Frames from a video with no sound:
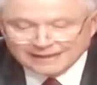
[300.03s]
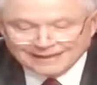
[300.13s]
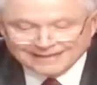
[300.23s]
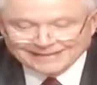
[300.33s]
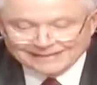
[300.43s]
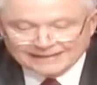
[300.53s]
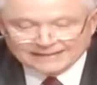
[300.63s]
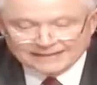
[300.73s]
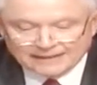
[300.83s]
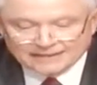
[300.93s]
and in
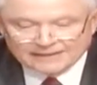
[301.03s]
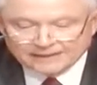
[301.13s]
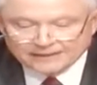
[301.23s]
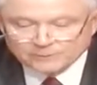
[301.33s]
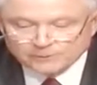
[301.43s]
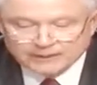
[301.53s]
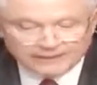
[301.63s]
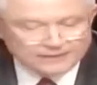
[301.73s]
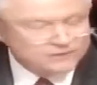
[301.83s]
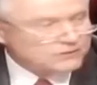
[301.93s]
that context,
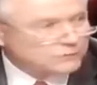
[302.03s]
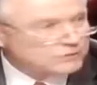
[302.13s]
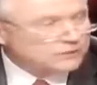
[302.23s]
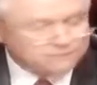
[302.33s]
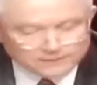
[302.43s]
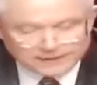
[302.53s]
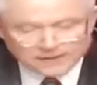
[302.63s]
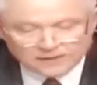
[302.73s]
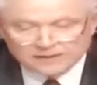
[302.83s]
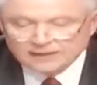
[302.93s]
my answer was a
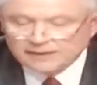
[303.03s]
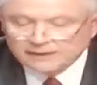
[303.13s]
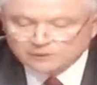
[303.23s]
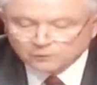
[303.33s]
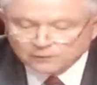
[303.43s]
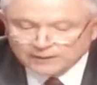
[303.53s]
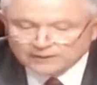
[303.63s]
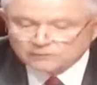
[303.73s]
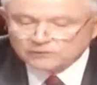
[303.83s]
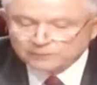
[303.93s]
fair and correct